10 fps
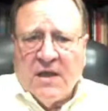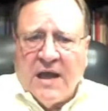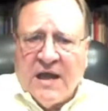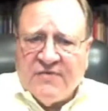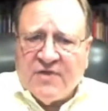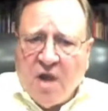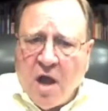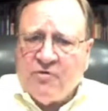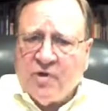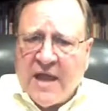The
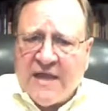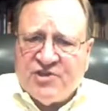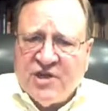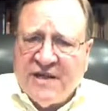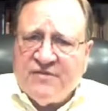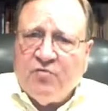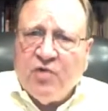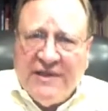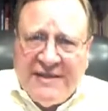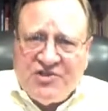congregation and the
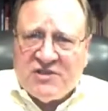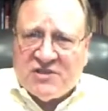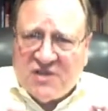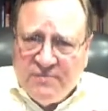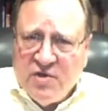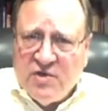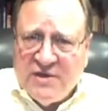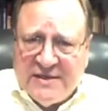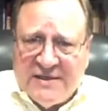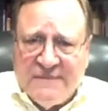religious
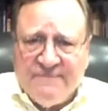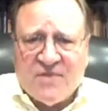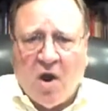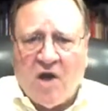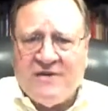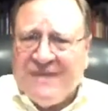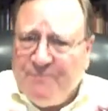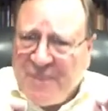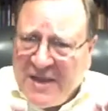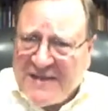community are
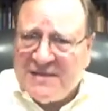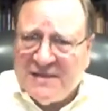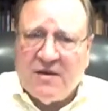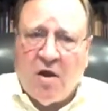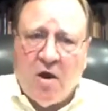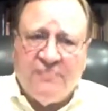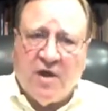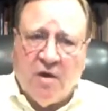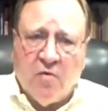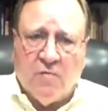dependent on
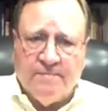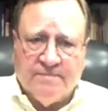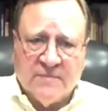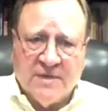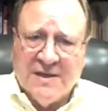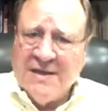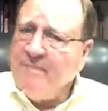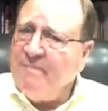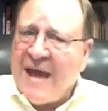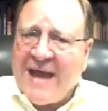the home.
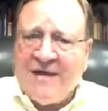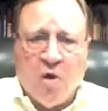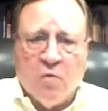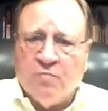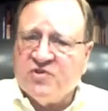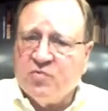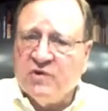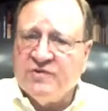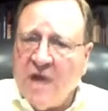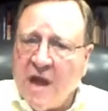Bad homes
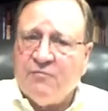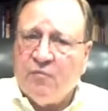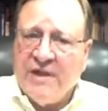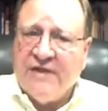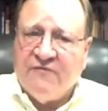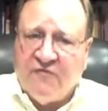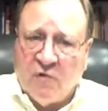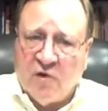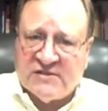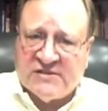will not
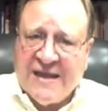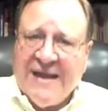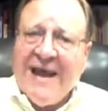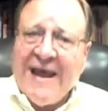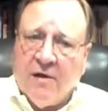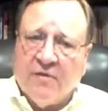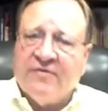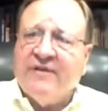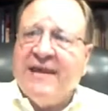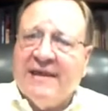reinforce
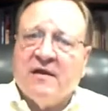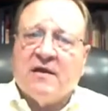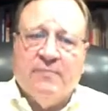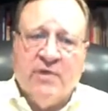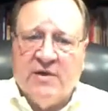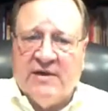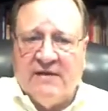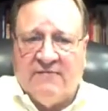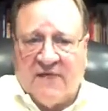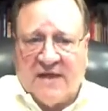health in a
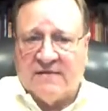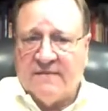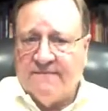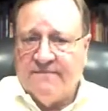community of faith.